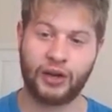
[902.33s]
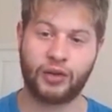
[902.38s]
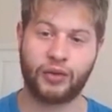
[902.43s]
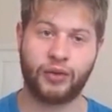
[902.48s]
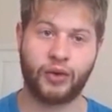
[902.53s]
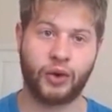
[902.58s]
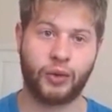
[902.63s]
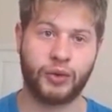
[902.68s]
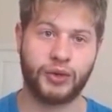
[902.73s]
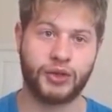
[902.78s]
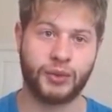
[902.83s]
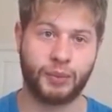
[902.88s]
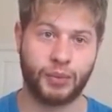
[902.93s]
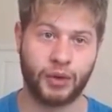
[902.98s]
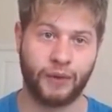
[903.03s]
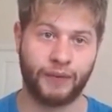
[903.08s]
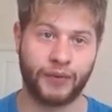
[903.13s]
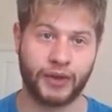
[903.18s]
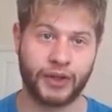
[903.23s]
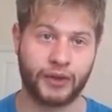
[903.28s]
look forward
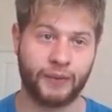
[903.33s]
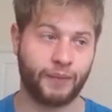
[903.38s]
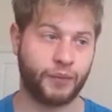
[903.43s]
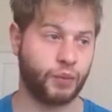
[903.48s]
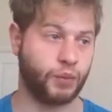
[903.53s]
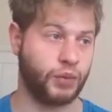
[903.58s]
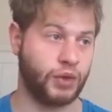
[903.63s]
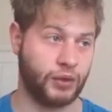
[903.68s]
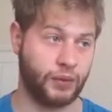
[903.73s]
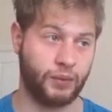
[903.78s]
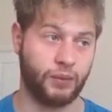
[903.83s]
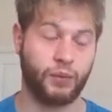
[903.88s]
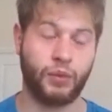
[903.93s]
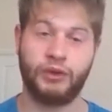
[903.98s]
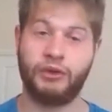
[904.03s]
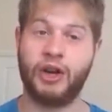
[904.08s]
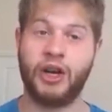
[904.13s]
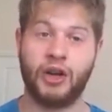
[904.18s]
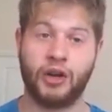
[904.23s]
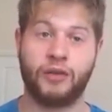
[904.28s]
to
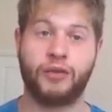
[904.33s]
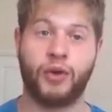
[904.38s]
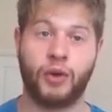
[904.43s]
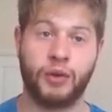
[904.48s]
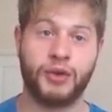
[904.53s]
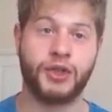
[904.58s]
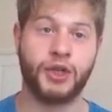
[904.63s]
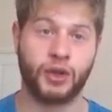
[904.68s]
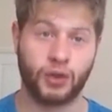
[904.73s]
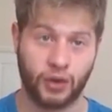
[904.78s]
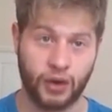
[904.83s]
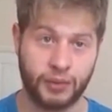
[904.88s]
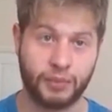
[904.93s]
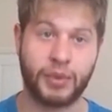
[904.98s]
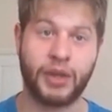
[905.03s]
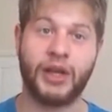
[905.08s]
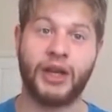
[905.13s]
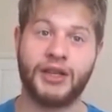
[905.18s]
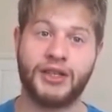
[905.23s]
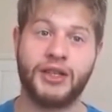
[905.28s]
we really look forward to
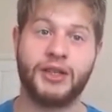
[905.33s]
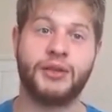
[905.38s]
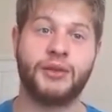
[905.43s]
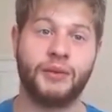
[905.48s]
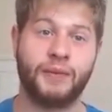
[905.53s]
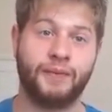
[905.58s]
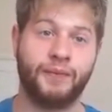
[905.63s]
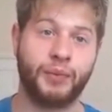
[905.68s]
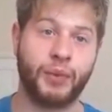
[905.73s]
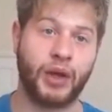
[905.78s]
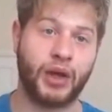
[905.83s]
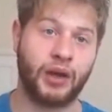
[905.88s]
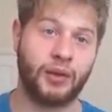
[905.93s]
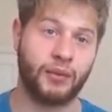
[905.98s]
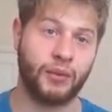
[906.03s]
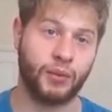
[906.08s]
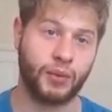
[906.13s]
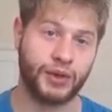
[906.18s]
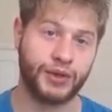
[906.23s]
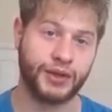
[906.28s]
going places
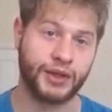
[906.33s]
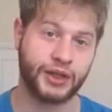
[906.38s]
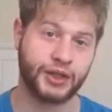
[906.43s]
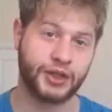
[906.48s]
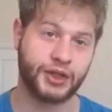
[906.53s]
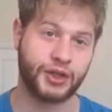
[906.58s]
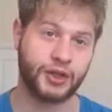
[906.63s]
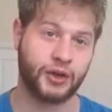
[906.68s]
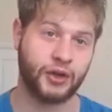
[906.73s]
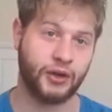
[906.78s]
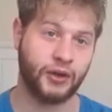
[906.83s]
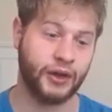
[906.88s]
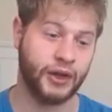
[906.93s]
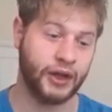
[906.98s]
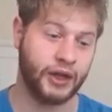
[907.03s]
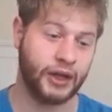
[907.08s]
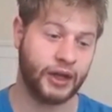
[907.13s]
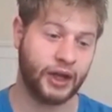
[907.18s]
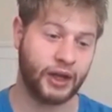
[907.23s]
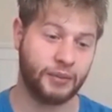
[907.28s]
with this show
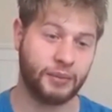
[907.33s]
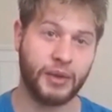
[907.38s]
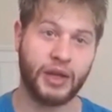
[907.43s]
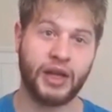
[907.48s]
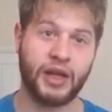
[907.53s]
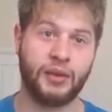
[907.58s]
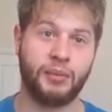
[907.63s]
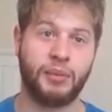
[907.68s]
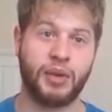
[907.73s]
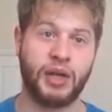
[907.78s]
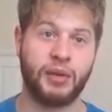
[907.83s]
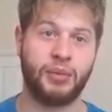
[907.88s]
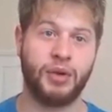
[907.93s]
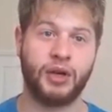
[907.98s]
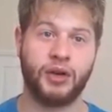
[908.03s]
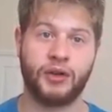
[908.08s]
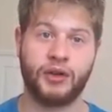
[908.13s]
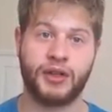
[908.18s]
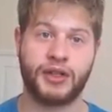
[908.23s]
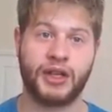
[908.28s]
and meeting
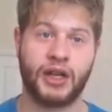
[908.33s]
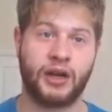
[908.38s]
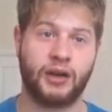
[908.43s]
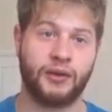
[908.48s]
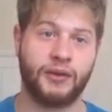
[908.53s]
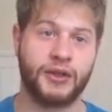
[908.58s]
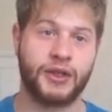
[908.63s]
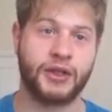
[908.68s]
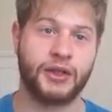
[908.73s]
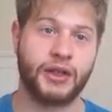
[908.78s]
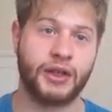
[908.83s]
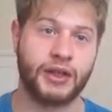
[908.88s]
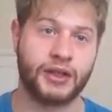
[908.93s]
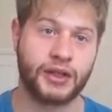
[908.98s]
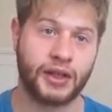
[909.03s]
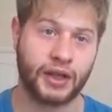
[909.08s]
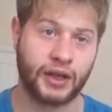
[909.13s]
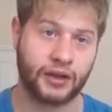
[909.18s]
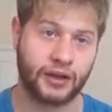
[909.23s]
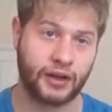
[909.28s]
people in other towns and
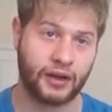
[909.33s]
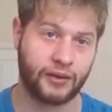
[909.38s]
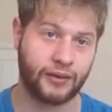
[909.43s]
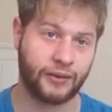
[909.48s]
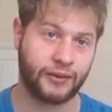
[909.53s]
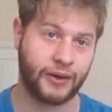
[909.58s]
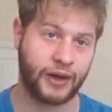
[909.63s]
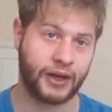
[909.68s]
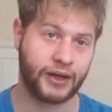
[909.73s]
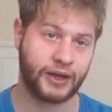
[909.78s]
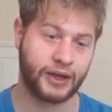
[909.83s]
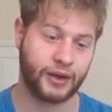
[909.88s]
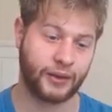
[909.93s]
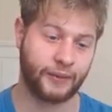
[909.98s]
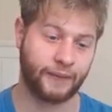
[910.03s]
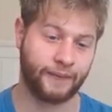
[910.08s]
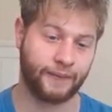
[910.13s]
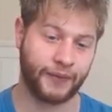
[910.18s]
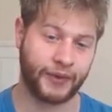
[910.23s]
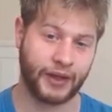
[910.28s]
things like that, and finding
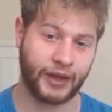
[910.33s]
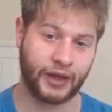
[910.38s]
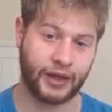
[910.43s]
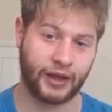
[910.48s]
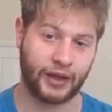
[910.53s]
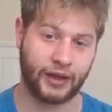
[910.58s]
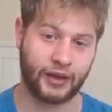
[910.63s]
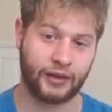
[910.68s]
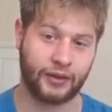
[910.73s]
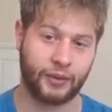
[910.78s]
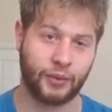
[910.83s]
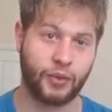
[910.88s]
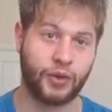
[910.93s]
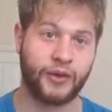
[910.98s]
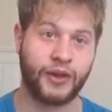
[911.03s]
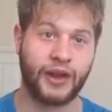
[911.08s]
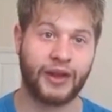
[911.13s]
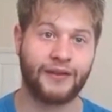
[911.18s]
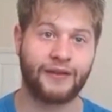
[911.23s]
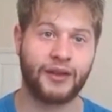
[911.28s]
out
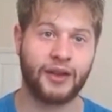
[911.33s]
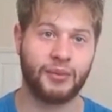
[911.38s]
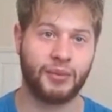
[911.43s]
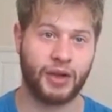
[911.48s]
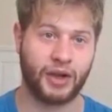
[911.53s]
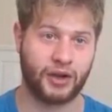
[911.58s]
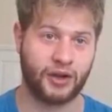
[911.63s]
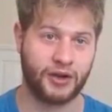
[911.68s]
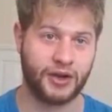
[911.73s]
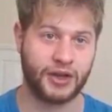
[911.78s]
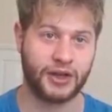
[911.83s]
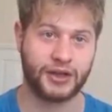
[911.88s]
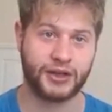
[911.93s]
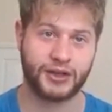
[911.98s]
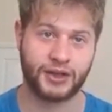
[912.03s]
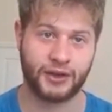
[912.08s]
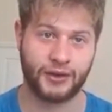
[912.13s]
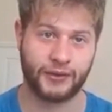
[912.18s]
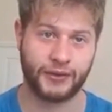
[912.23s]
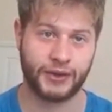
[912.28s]
what their feedback on it
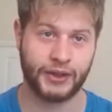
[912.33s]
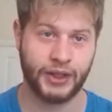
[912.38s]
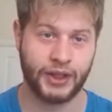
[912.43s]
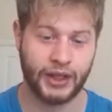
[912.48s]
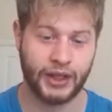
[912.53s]
is too.